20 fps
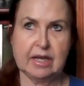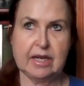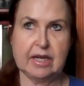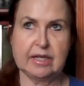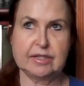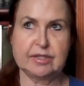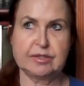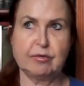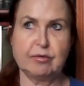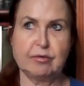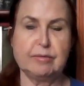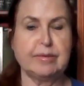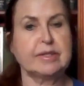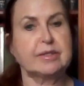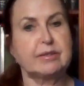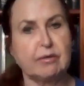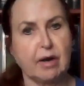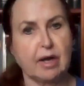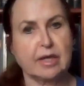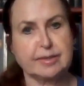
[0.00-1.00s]
it's
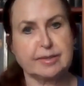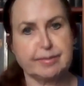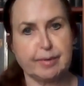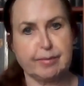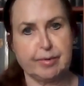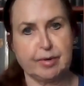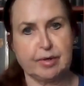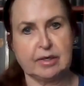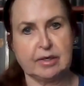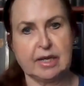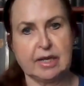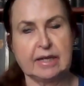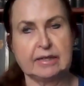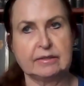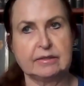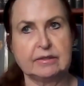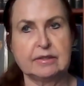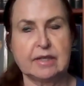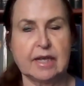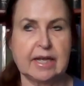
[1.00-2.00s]
always graspable,
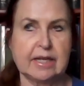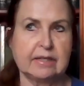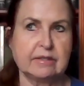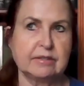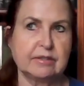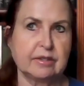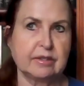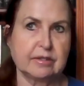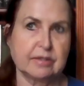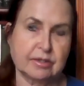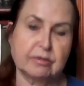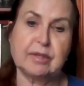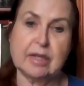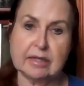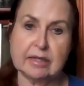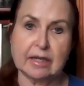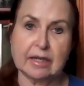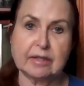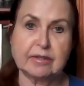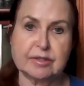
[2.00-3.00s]
and so
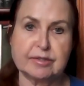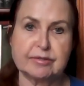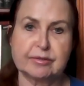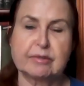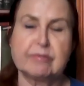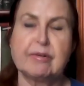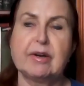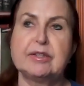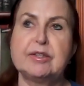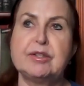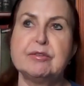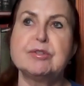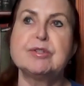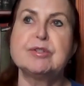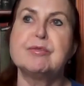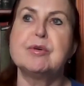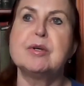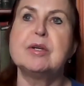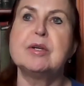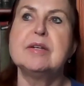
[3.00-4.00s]
that's quite
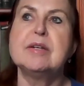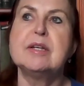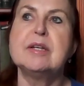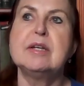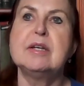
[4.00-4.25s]
useful.